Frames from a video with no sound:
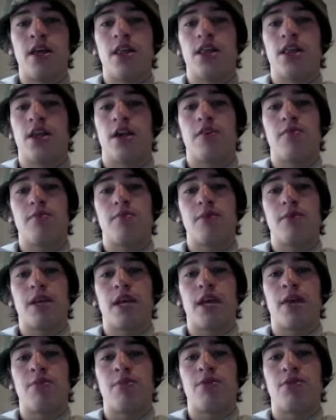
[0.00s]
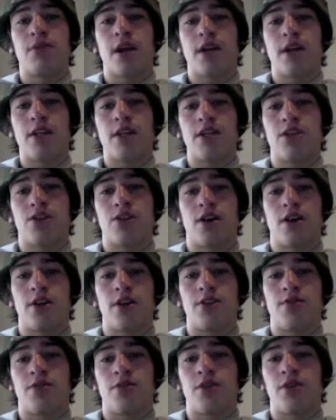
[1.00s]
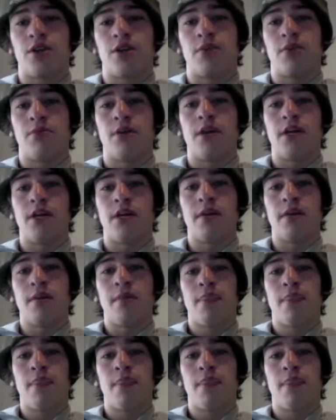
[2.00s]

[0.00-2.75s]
the government became directly in charge of loaning the money.